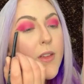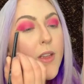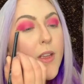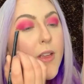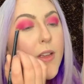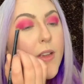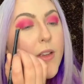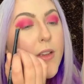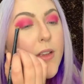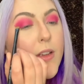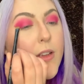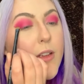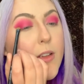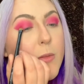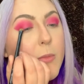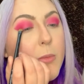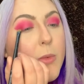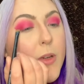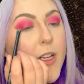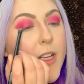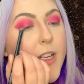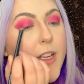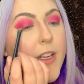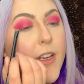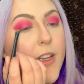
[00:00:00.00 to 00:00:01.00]
And I'll
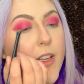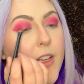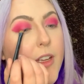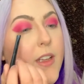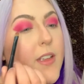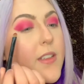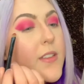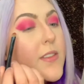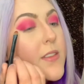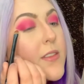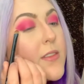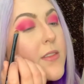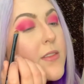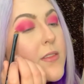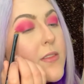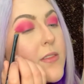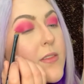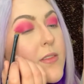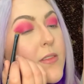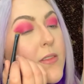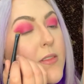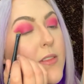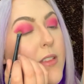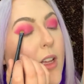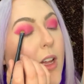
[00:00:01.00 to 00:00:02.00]
bring it in.
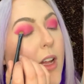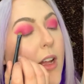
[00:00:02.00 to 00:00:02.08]
I